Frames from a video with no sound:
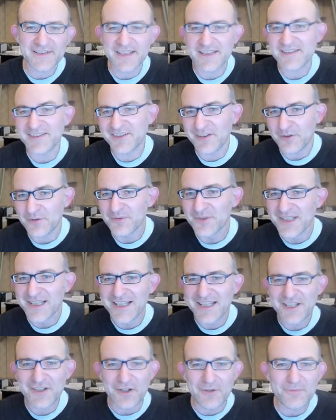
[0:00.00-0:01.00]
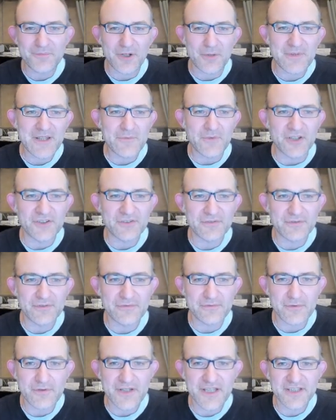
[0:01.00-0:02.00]
it. So, you know, probably one to
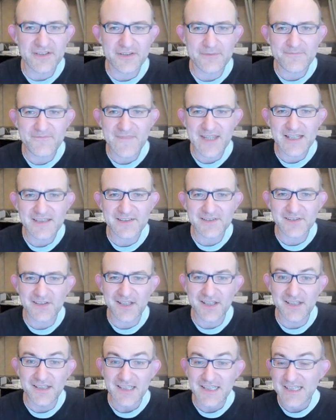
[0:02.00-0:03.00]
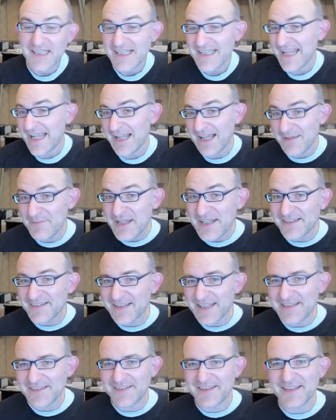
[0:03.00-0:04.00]
avoid. It's, yeah, I mean,
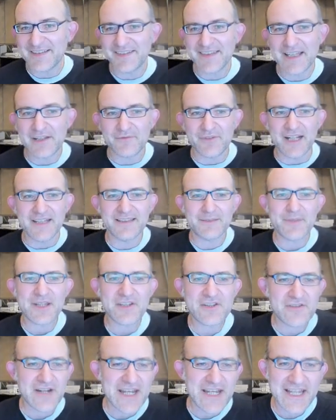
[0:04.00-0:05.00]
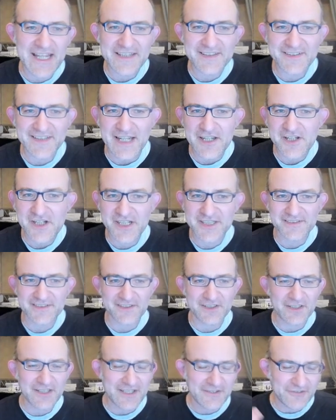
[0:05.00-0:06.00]
it's this thing, right? I mean, training against
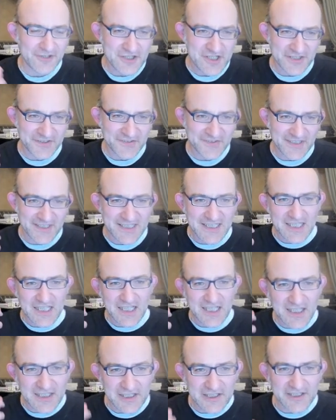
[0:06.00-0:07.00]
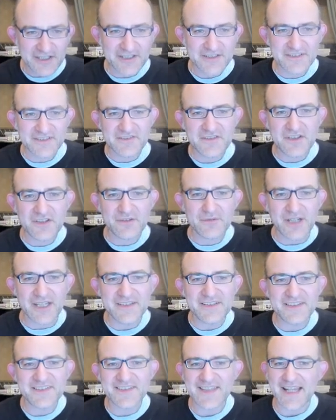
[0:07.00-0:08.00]
engines, if you just alert and you
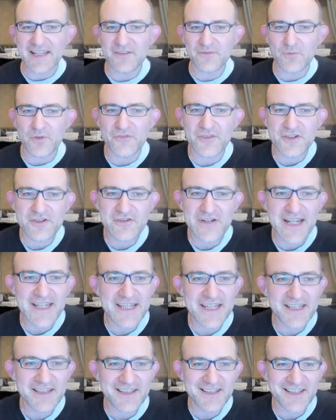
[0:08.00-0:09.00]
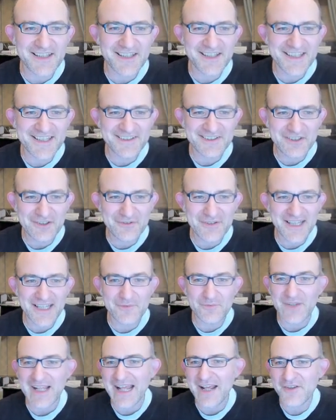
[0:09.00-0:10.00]
understand what the training is doing
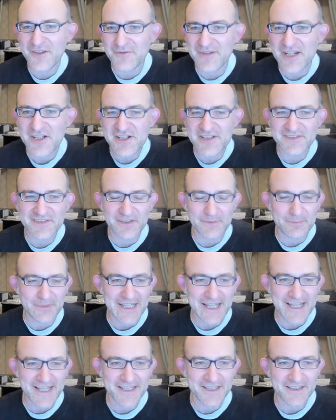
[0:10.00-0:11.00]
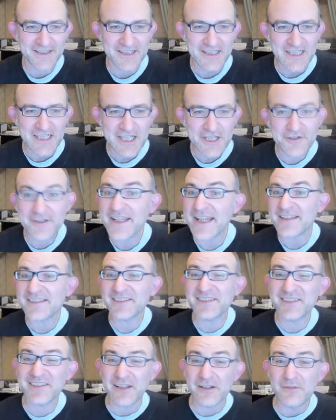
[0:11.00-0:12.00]
and how your engines are playing, you can get
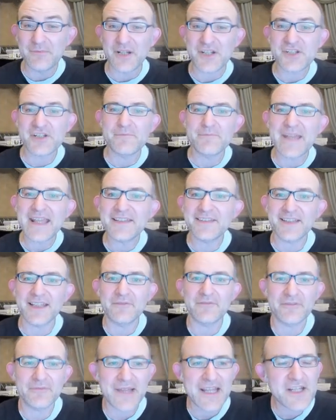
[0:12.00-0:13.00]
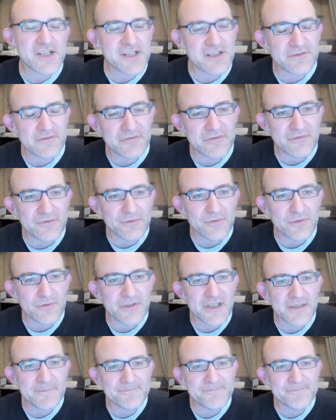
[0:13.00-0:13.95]
so much amazing information for